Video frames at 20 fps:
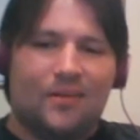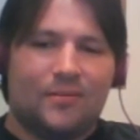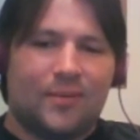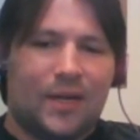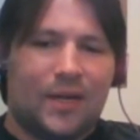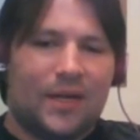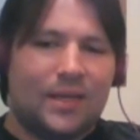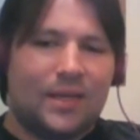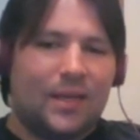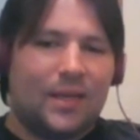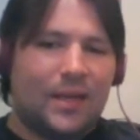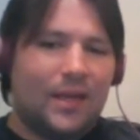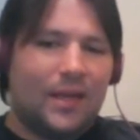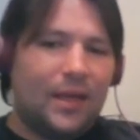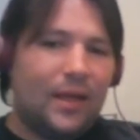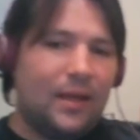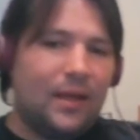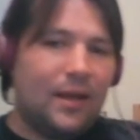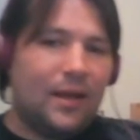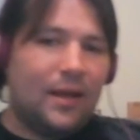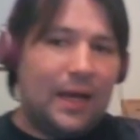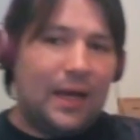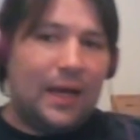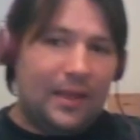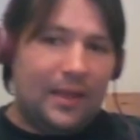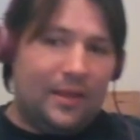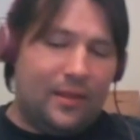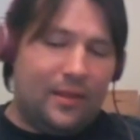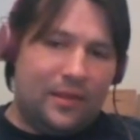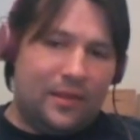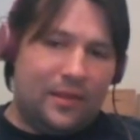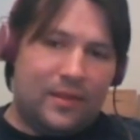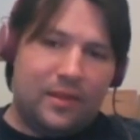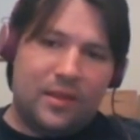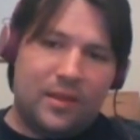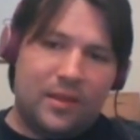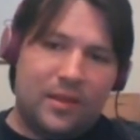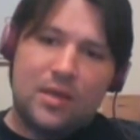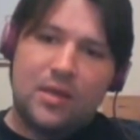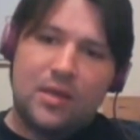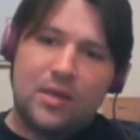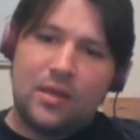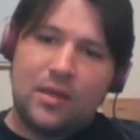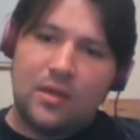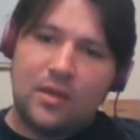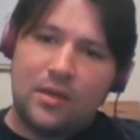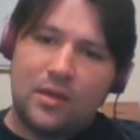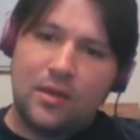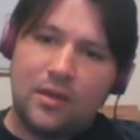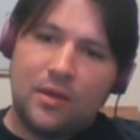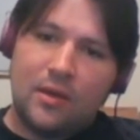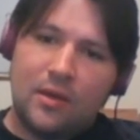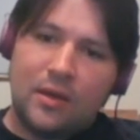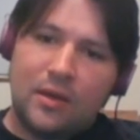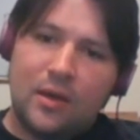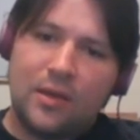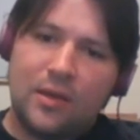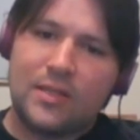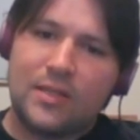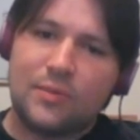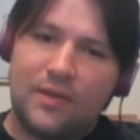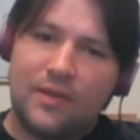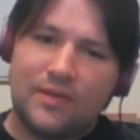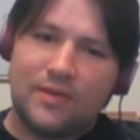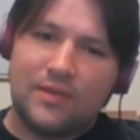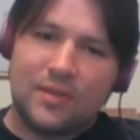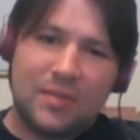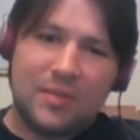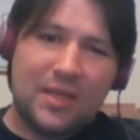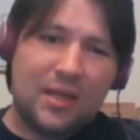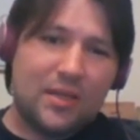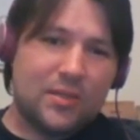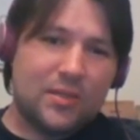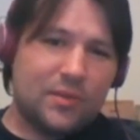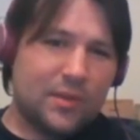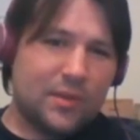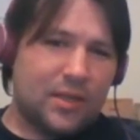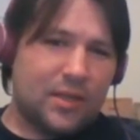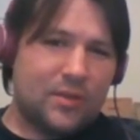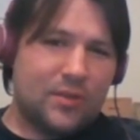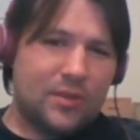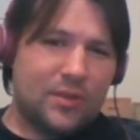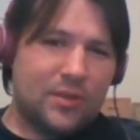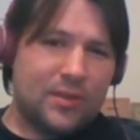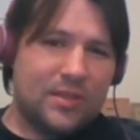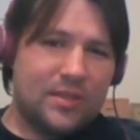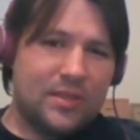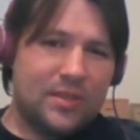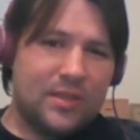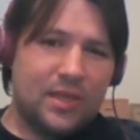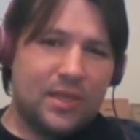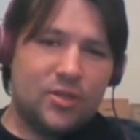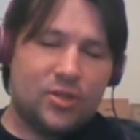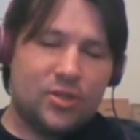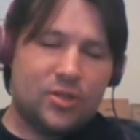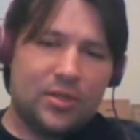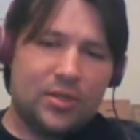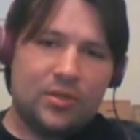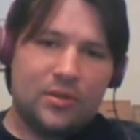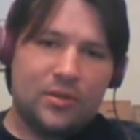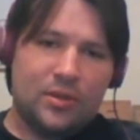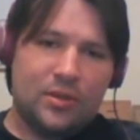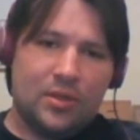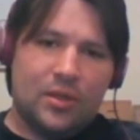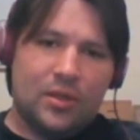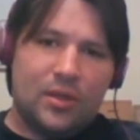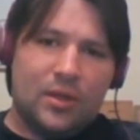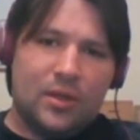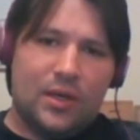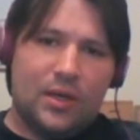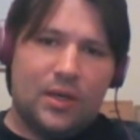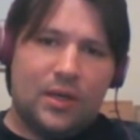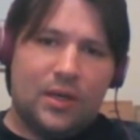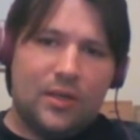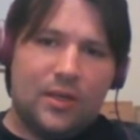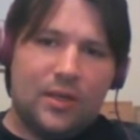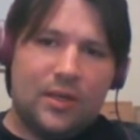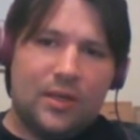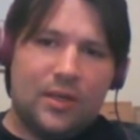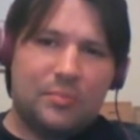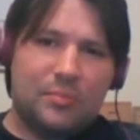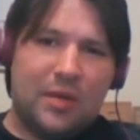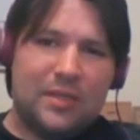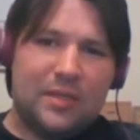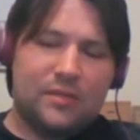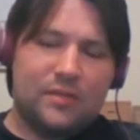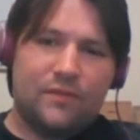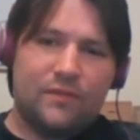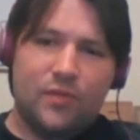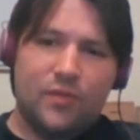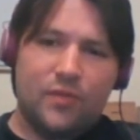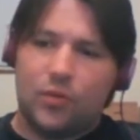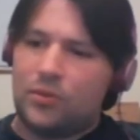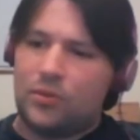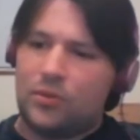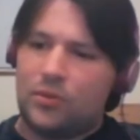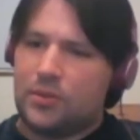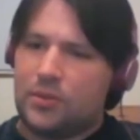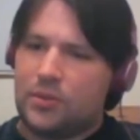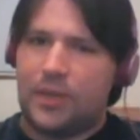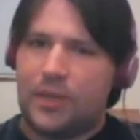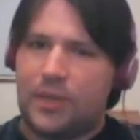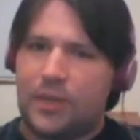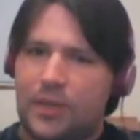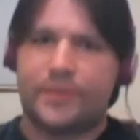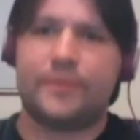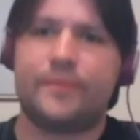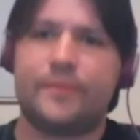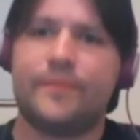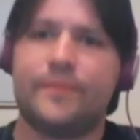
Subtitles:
right, and I think unless we have something else we're going to do on the station, you guys buy some fuel. Yes.